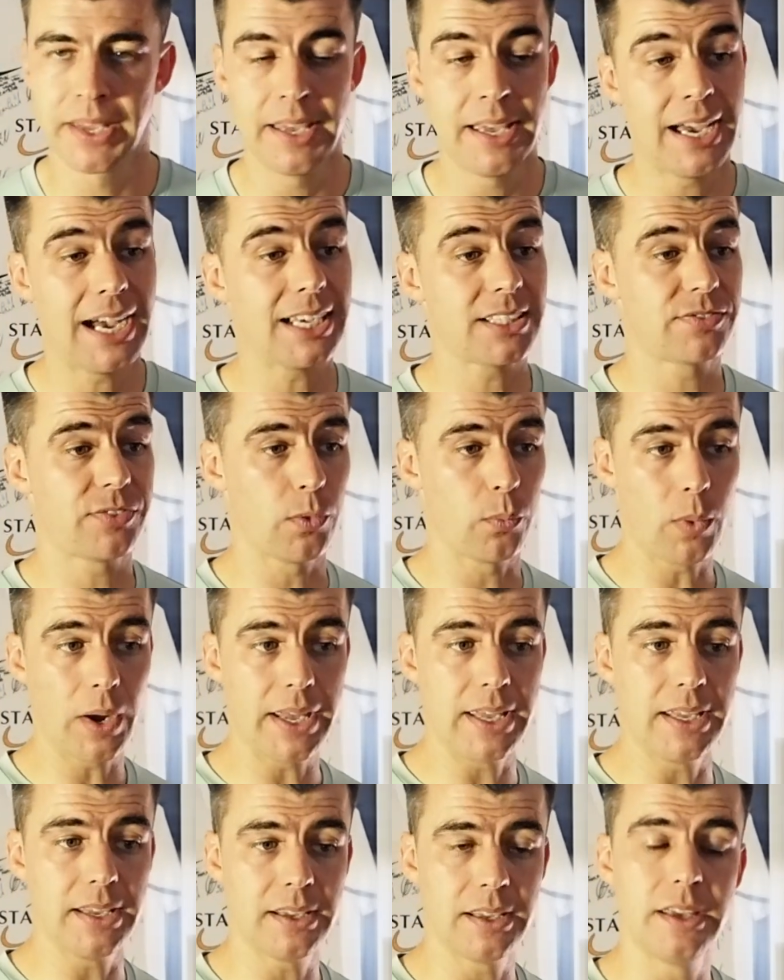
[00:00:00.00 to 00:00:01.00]
As for
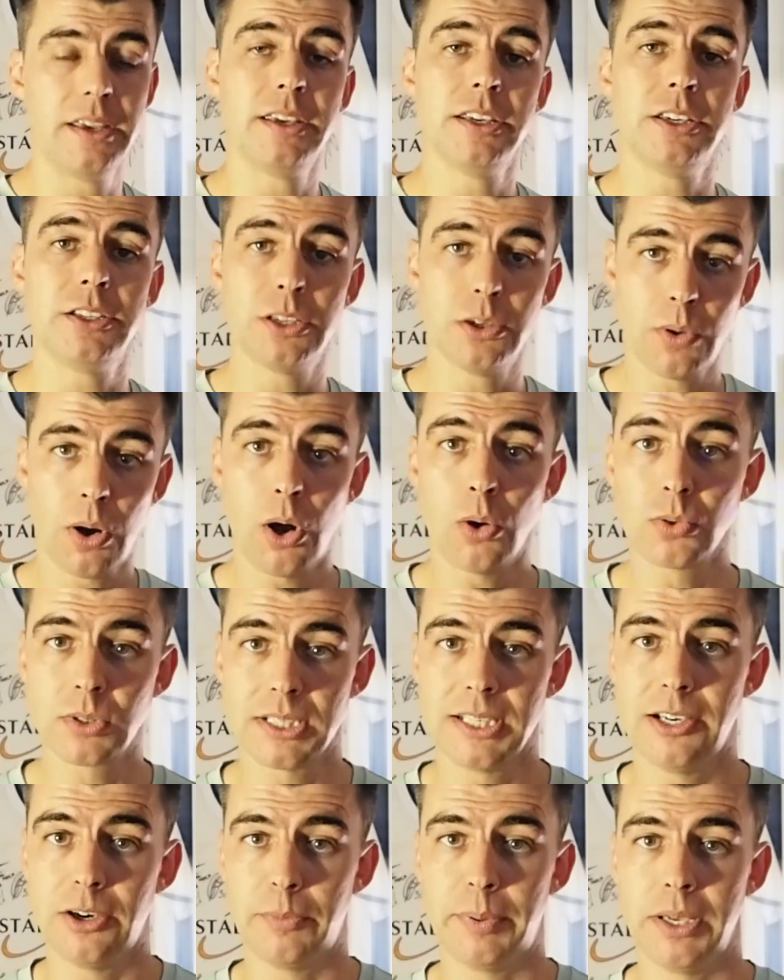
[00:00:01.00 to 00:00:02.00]
weight, you do hold a
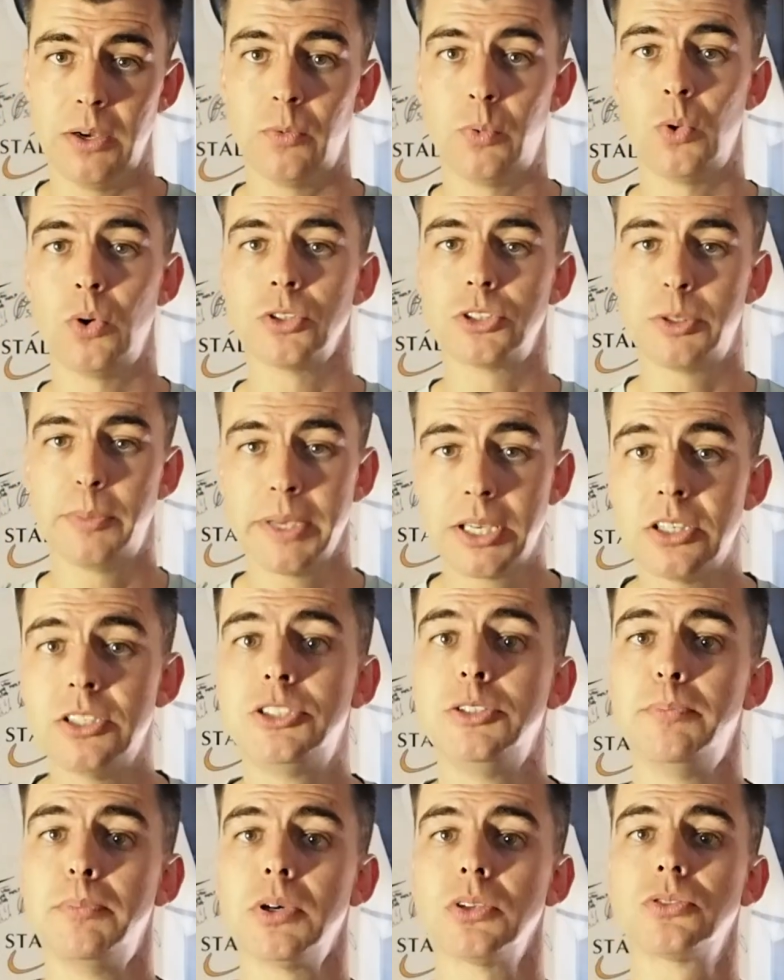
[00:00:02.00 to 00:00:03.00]
little bit of water because
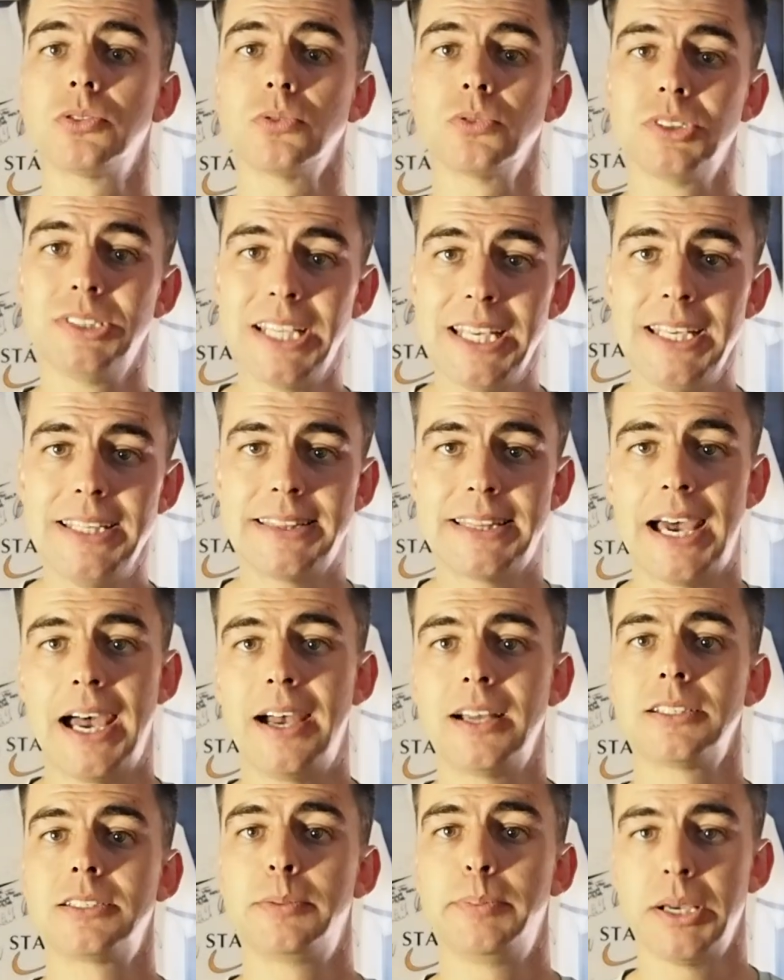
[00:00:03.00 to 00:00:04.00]
your muscles need
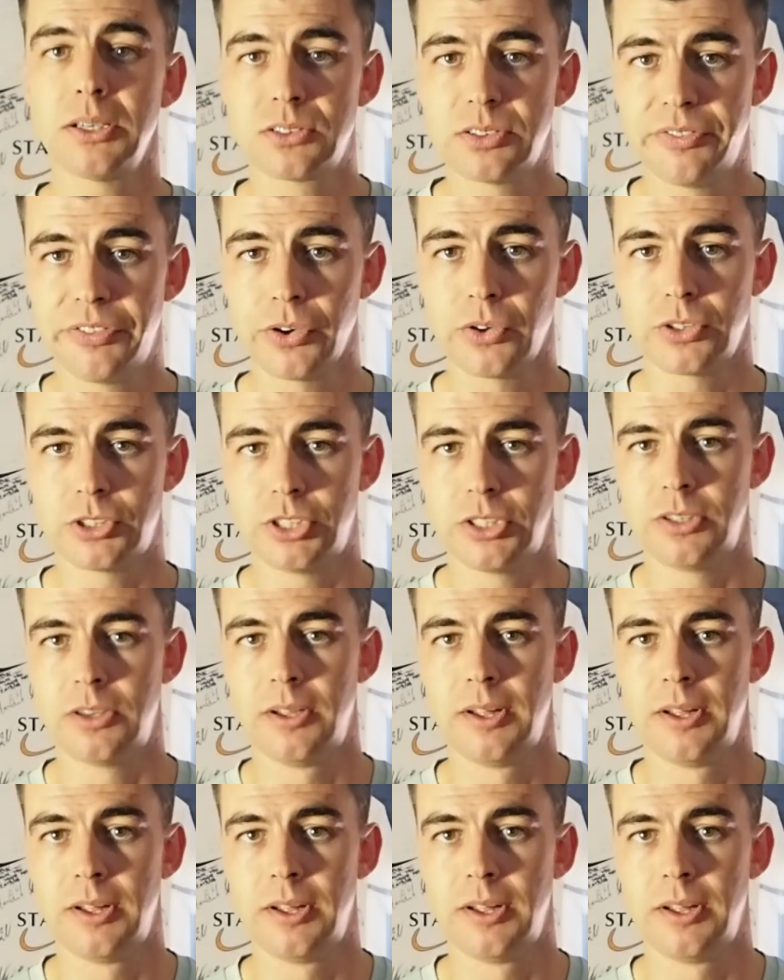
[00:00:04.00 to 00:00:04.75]
that to be able to function.